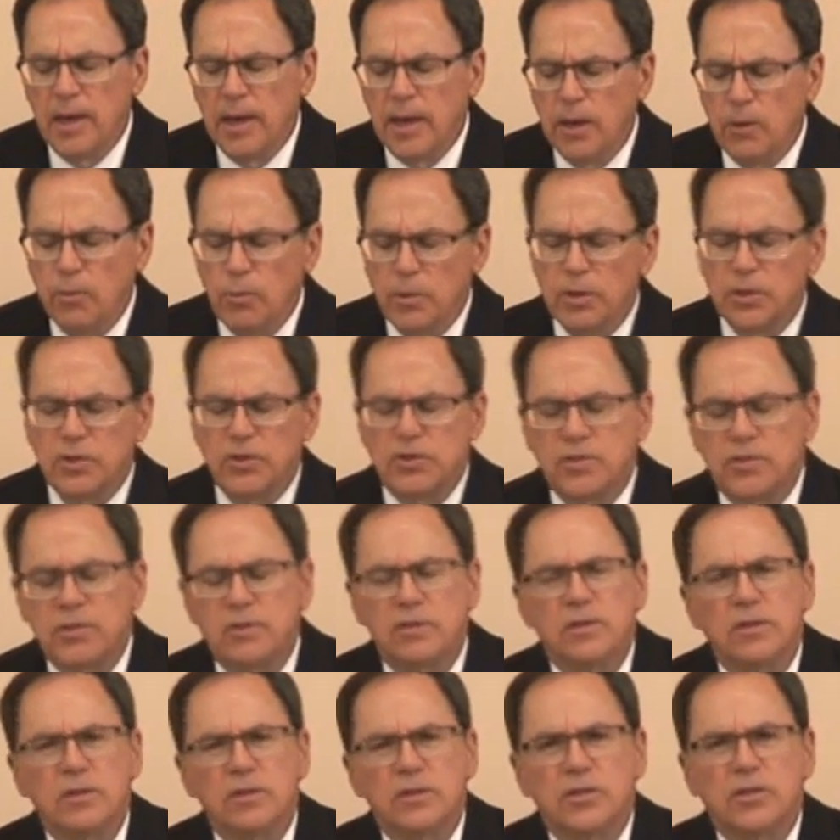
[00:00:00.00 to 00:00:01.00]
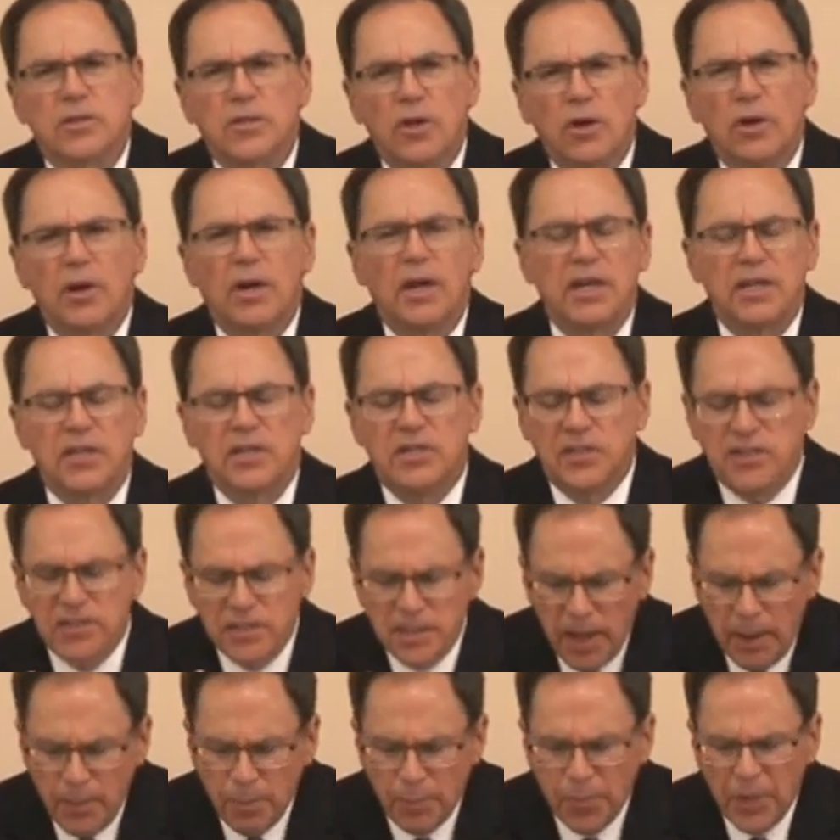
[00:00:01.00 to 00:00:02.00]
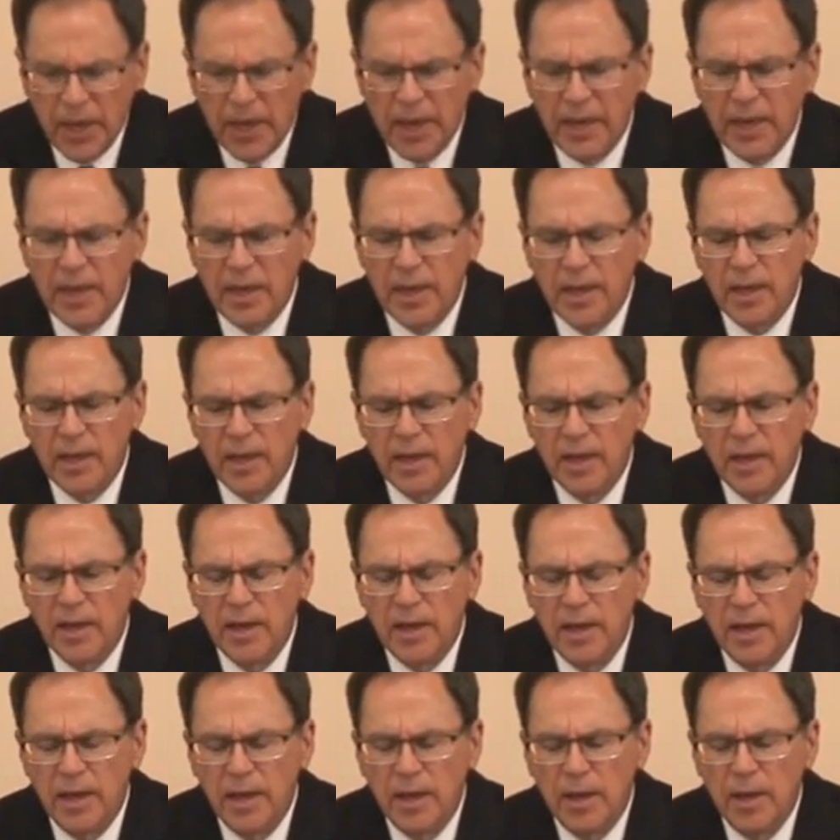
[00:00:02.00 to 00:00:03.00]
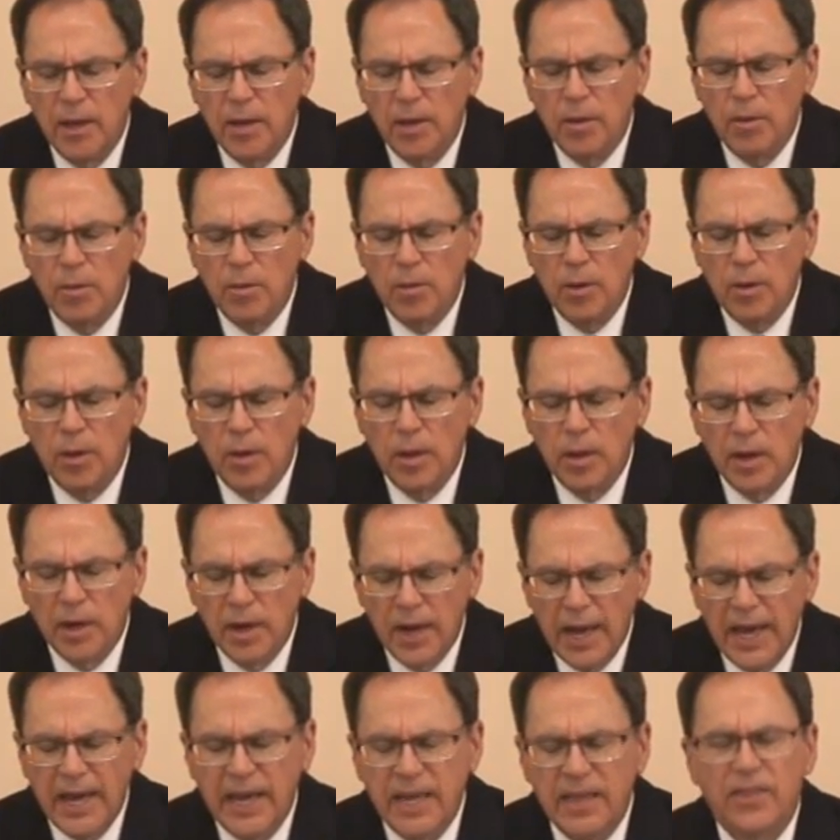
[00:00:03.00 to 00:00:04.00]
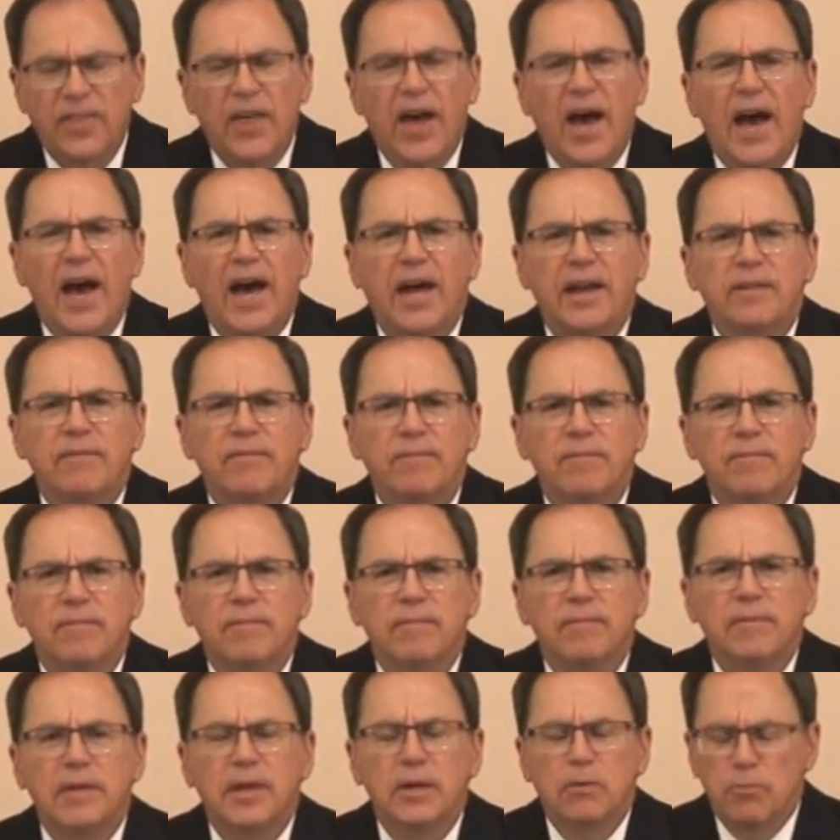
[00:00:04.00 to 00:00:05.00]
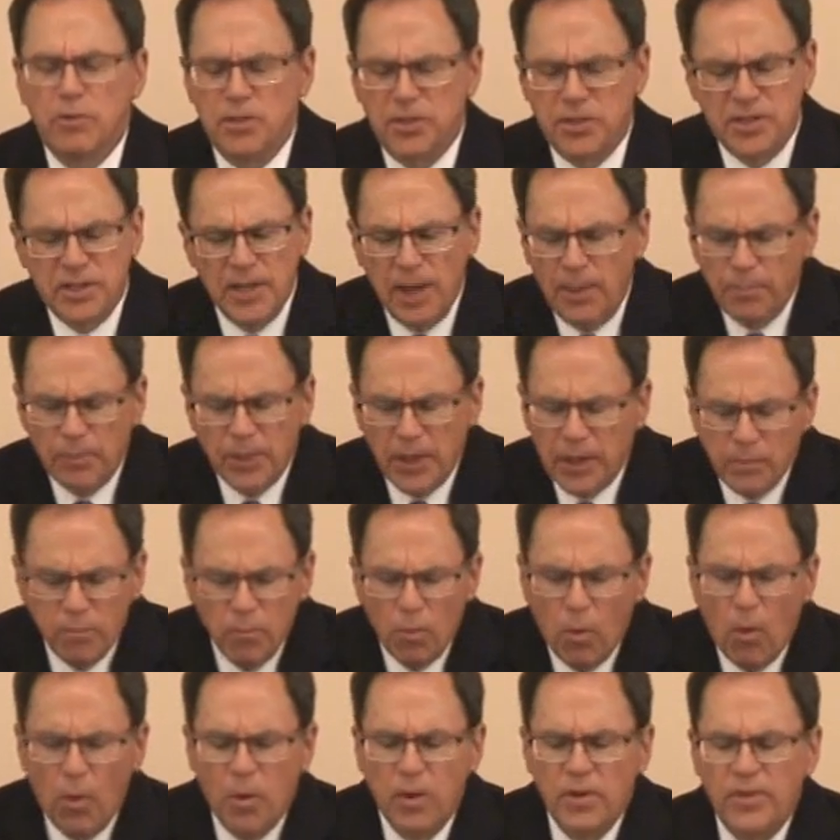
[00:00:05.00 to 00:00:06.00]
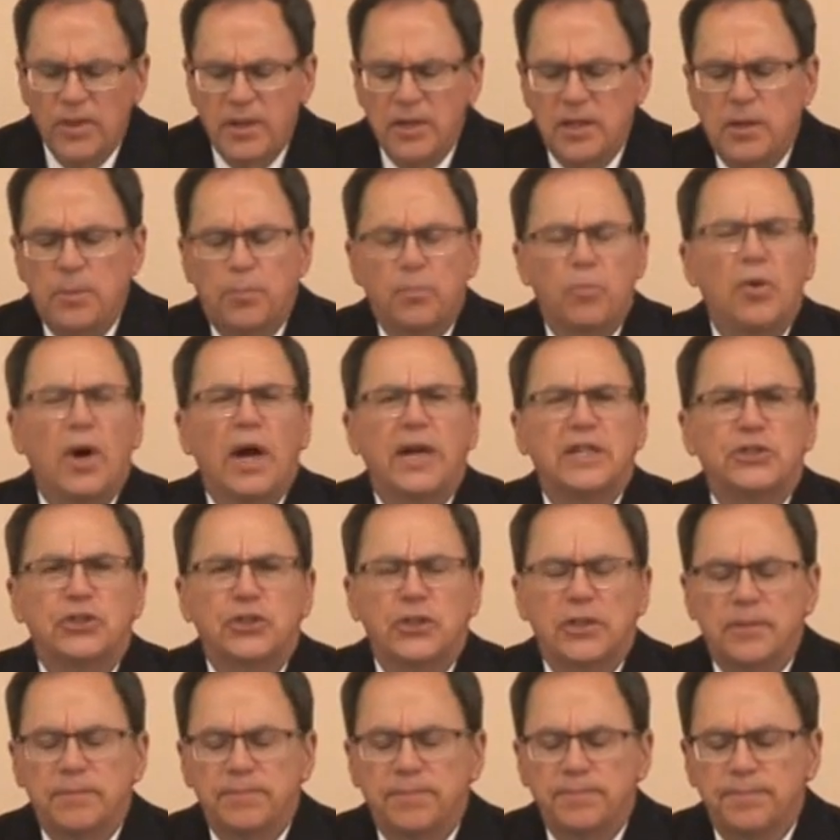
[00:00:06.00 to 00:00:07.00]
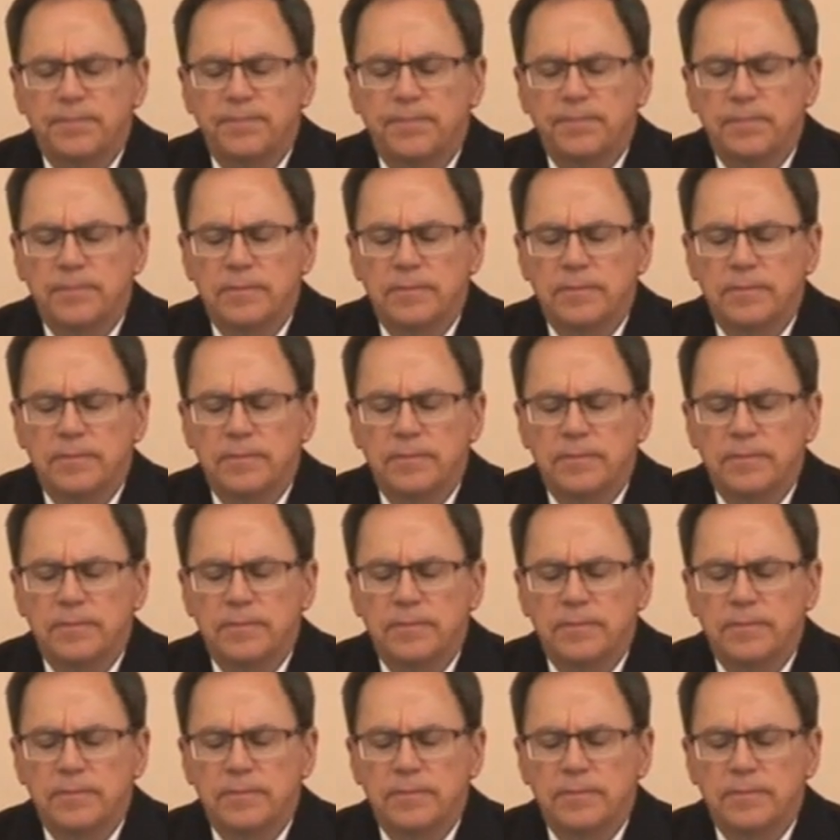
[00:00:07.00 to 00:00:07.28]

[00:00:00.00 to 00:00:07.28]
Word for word: It was certainly something like that. It was something more than depression.